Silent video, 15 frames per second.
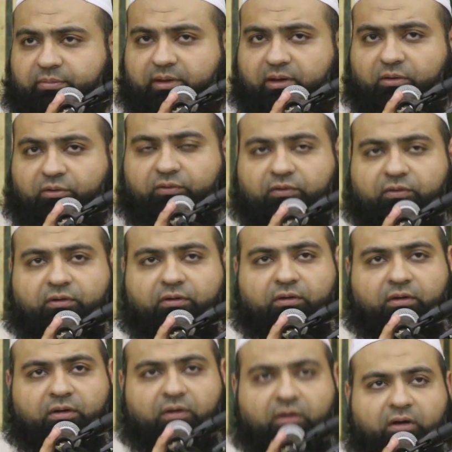about
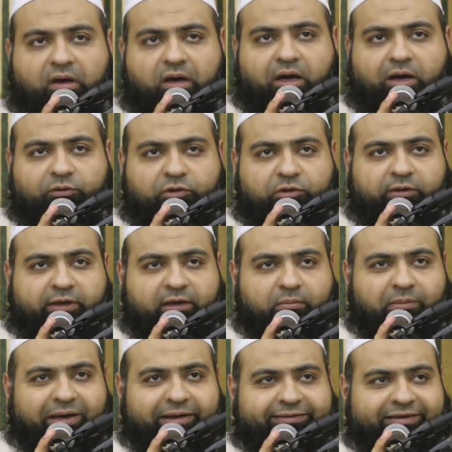how to take
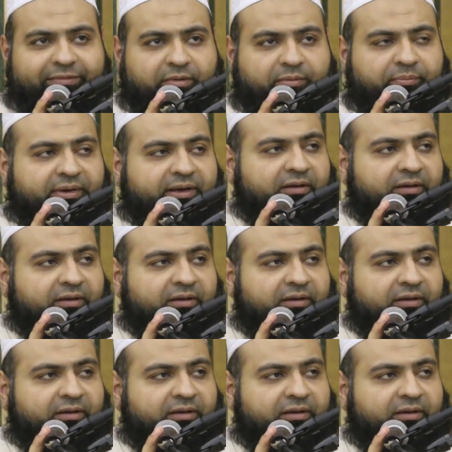maximum